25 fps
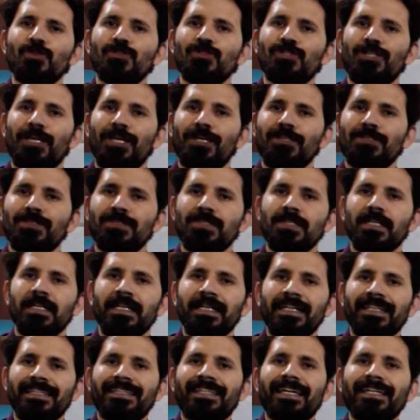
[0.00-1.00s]
things
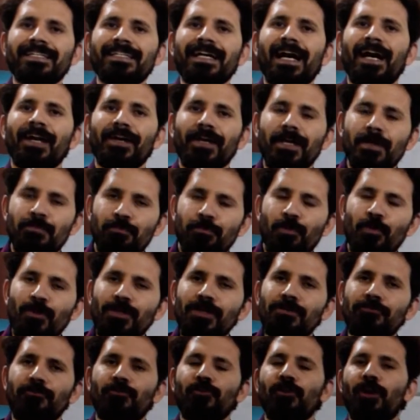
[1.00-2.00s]
that are
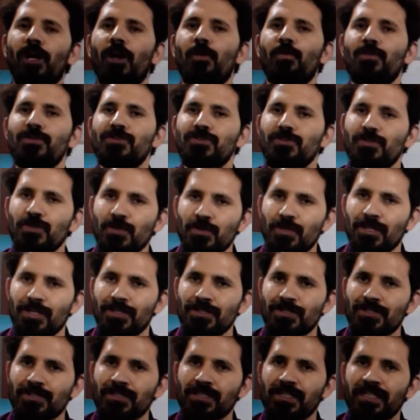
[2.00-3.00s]
important for our
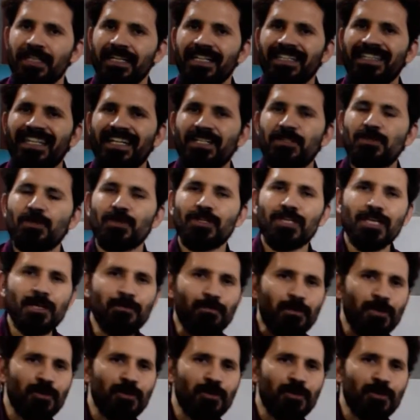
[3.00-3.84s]
students, that to keep in